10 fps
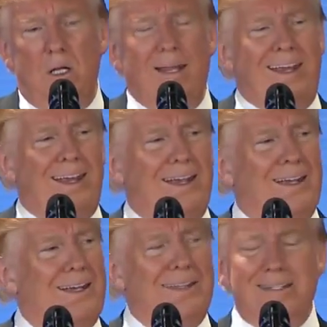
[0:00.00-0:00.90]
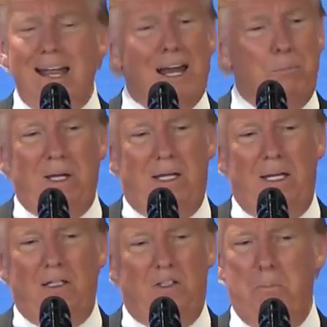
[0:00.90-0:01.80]
like, it's not a big
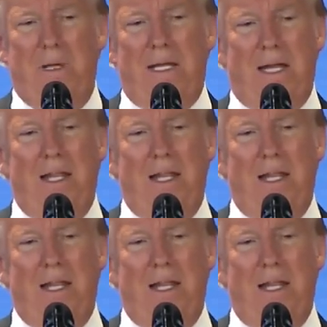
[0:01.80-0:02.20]
deal to meet.